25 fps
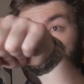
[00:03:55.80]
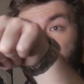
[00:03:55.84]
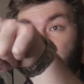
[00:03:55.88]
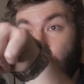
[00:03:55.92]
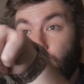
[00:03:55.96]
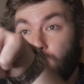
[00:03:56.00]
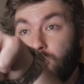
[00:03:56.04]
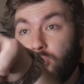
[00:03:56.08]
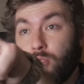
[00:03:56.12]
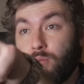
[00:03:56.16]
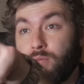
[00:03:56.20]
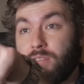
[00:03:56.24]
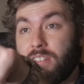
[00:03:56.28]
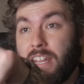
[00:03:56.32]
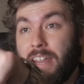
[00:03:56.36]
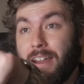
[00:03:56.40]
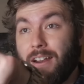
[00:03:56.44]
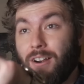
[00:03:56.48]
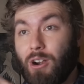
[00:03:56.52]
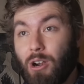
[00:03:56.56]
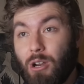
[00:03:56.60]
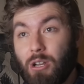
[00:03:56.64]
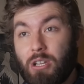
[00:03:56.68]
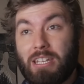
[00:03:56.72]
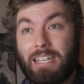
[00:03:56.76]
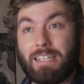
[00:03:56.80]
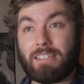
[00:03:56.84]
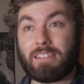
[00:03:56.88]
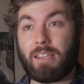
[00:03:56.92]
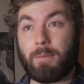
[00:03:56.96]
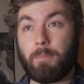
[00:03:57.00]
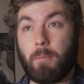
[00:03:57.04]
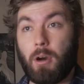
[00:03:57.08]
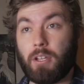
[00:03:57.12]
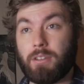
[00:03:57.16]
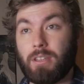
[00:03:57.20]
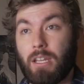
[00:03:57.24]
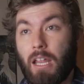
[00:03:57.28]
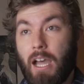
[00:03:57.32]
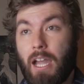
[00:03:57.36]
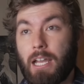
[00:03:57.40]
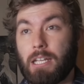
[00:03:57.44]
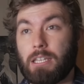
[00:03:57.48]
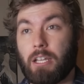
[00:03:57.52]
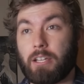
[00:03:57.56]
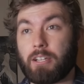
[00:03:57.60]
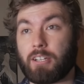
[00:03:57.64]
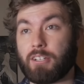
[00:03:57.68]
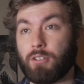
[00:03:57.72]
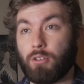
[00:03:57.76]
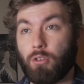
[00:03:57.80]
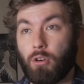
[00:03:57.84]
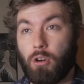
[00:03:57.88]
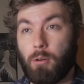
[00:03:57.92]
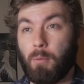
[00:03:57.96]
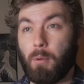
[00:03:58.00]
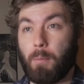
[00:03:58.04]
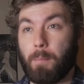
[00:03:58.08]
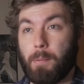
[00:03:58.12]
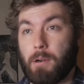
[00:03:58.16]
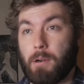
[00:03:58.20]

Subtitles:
Don't you dare get them online like a normal